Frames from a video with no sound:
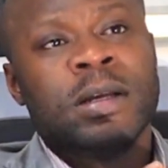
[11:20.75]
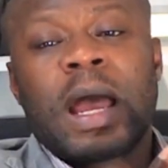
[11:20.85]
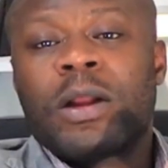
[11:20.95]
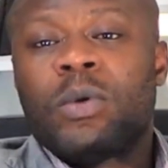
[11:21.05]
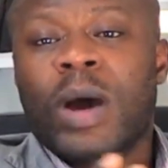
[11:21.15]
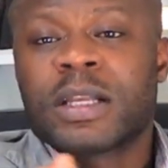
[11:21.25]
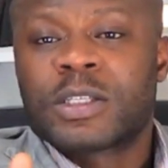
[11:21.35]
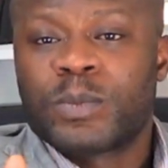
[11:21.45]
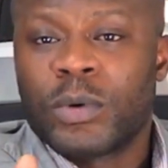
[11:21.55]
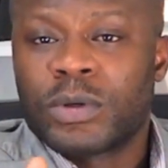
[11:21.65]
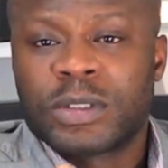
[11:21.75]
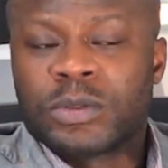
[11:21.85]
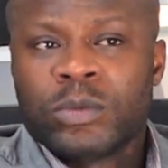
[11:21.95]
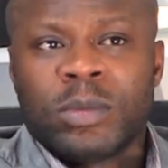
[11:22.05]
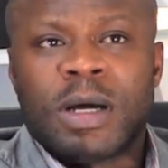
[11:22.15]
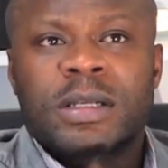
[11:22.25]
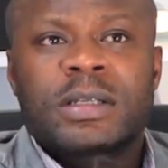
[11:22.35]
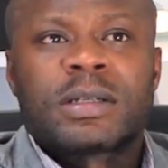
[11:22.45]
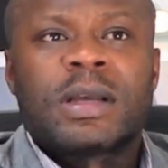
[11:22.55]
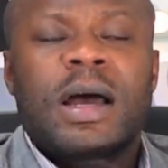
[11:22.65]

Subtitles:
I don't watch sports too much.